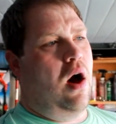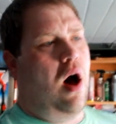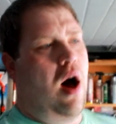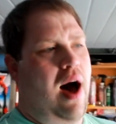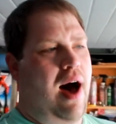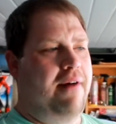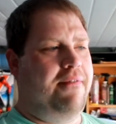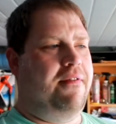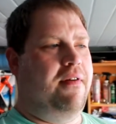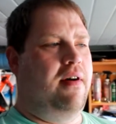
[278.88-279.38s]

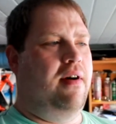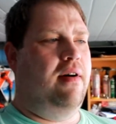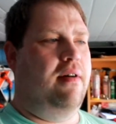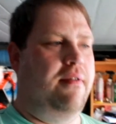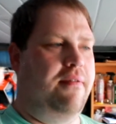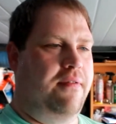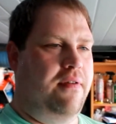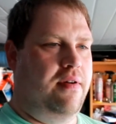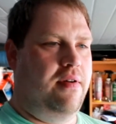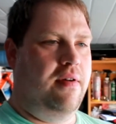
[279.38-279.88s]
off
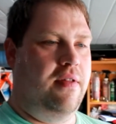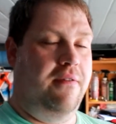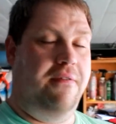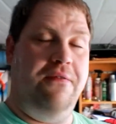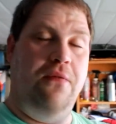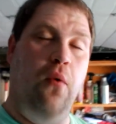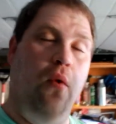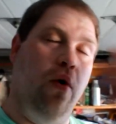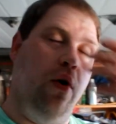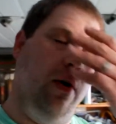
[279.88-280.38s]
of the
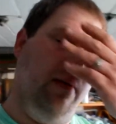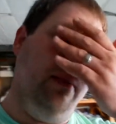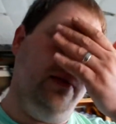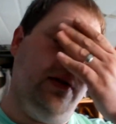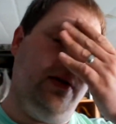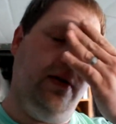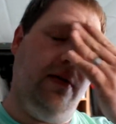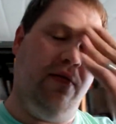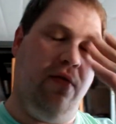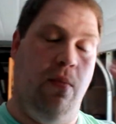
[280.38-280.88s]

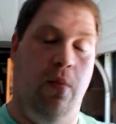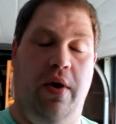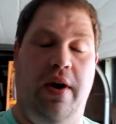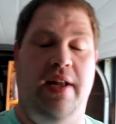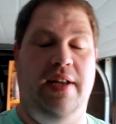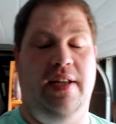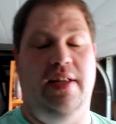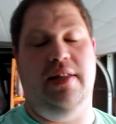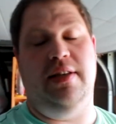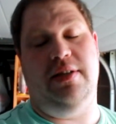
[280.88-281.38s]
forms from when
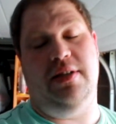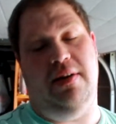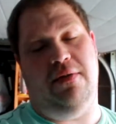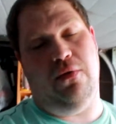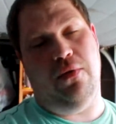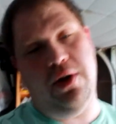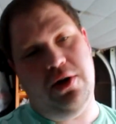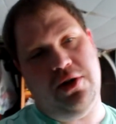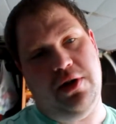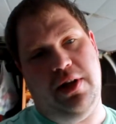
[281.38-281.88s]
I did the stuff
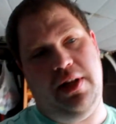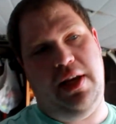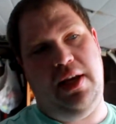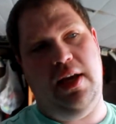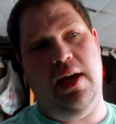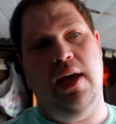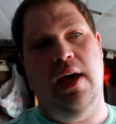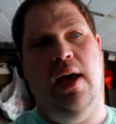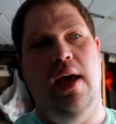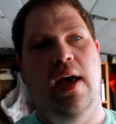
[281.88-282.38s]

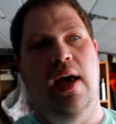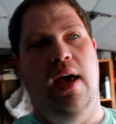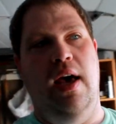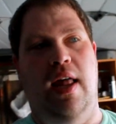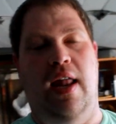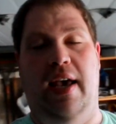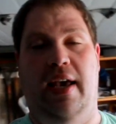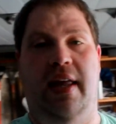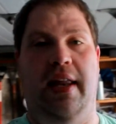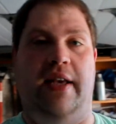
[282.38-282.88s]
originally,
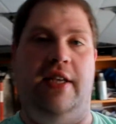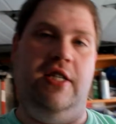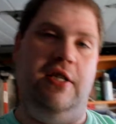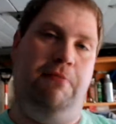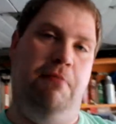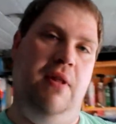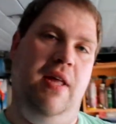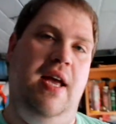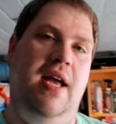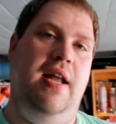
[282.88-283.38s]
and I can
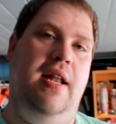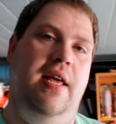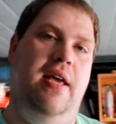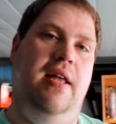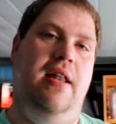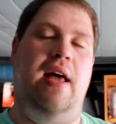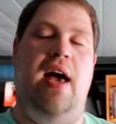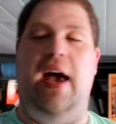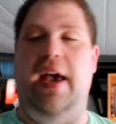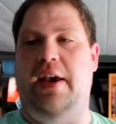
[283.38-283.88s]
explain
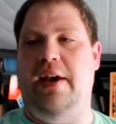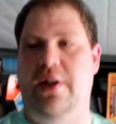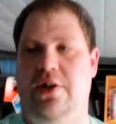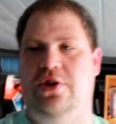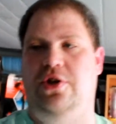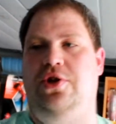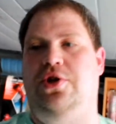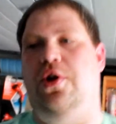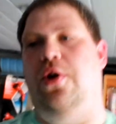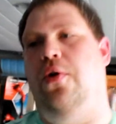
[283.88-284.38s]
it. I
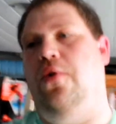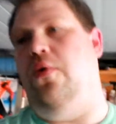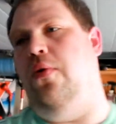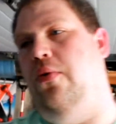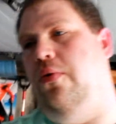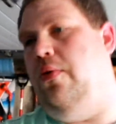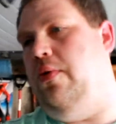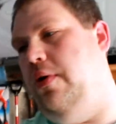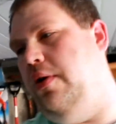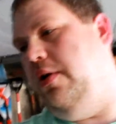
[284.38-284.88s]
can
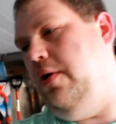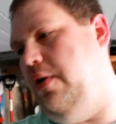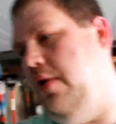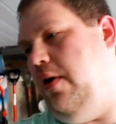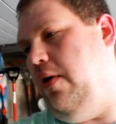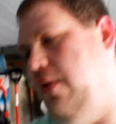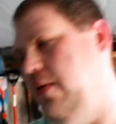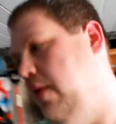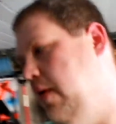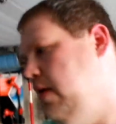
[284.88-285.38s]
show, you
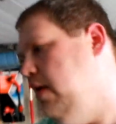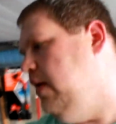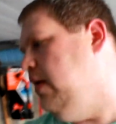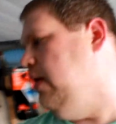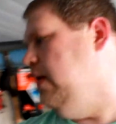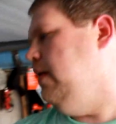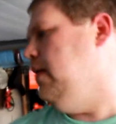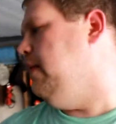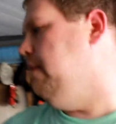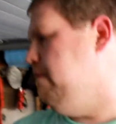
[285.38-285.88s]
know,
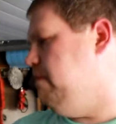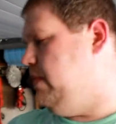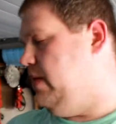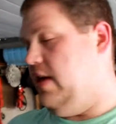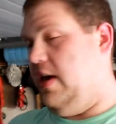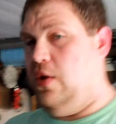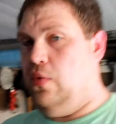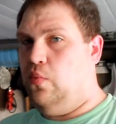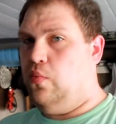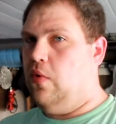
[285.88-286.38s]

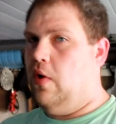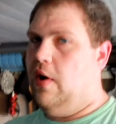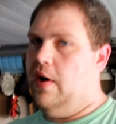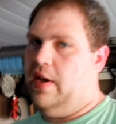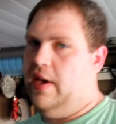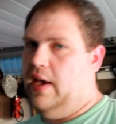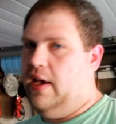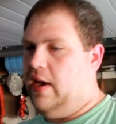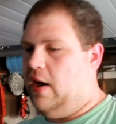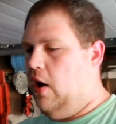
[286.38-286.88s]
it
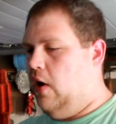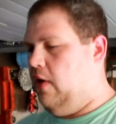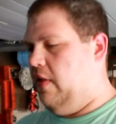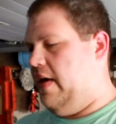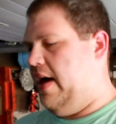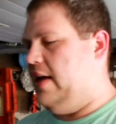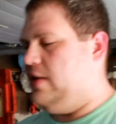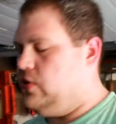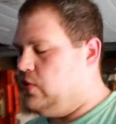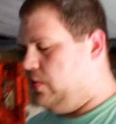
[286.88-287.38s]
working, all
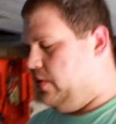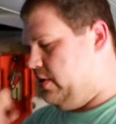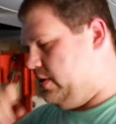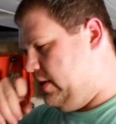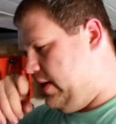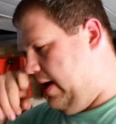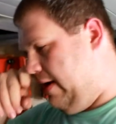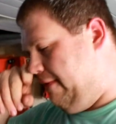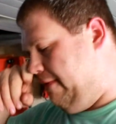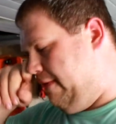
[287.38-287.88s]
that sort of
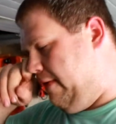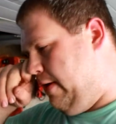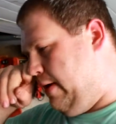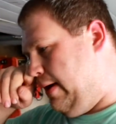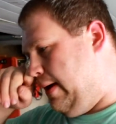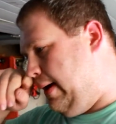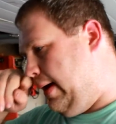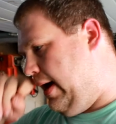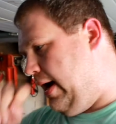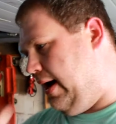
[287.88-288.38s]
stuff.
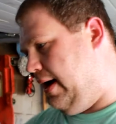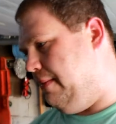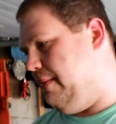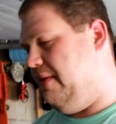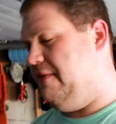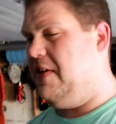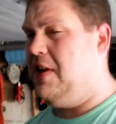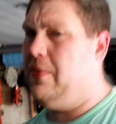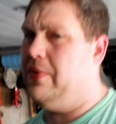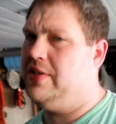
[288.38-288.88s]

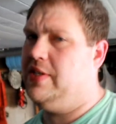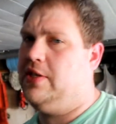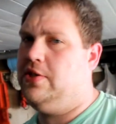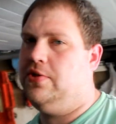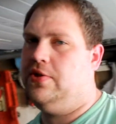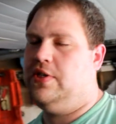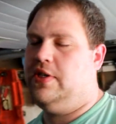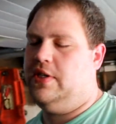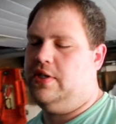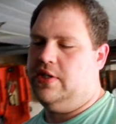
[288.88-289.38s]
If anyone's
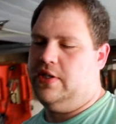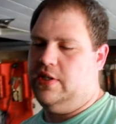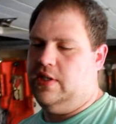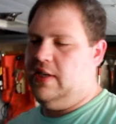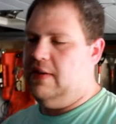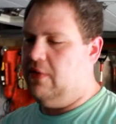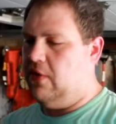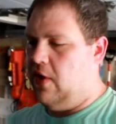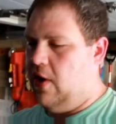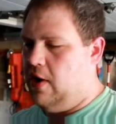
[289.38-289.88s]
interested, just
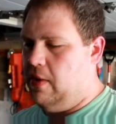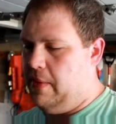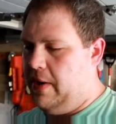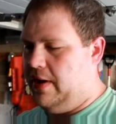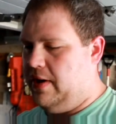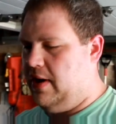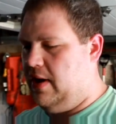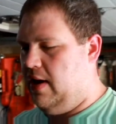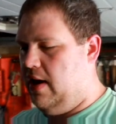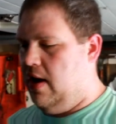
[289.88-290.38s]
leave a
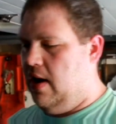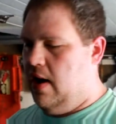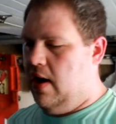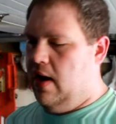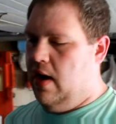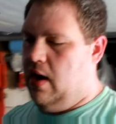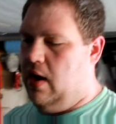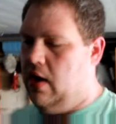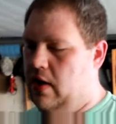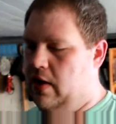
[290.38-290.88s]
comment
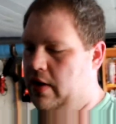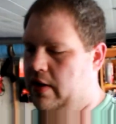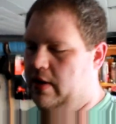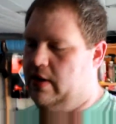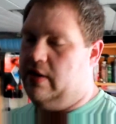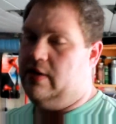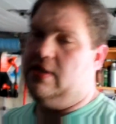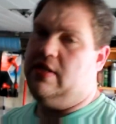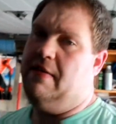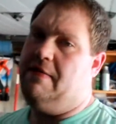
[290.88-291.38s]
on
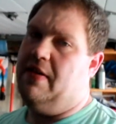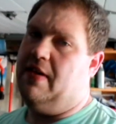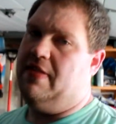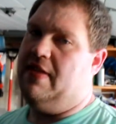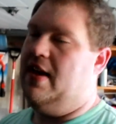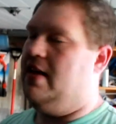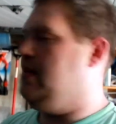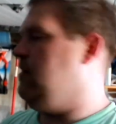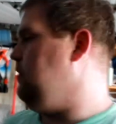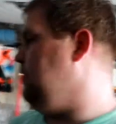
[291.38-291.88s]
stuff like
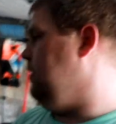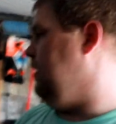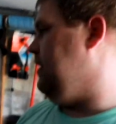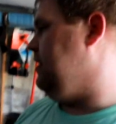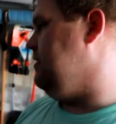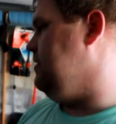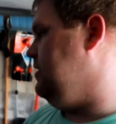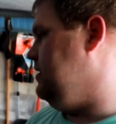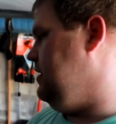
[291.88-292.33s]
that that you'd like to